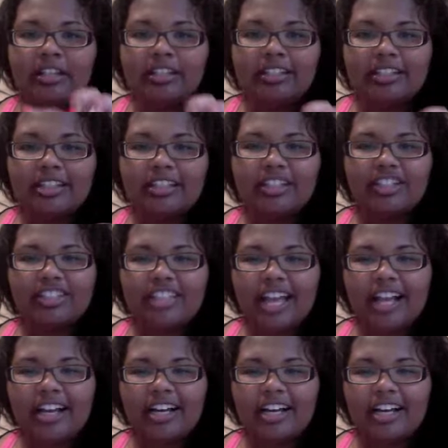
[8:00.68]
it looks
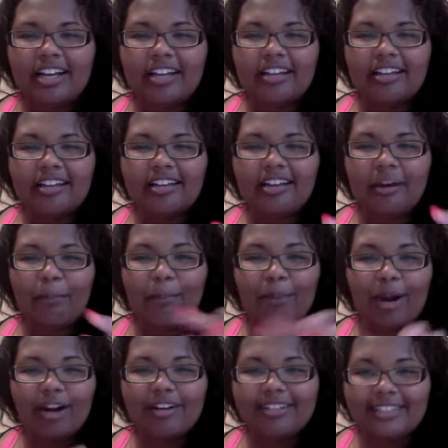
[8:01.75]
like a
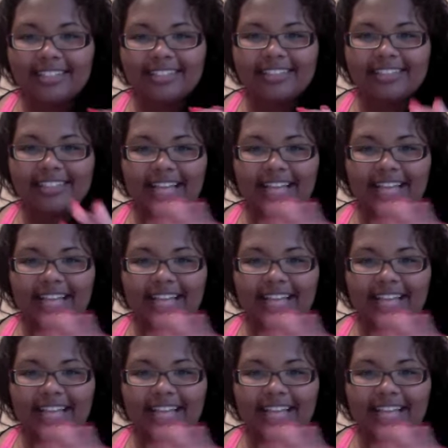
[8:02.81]
burnt disc,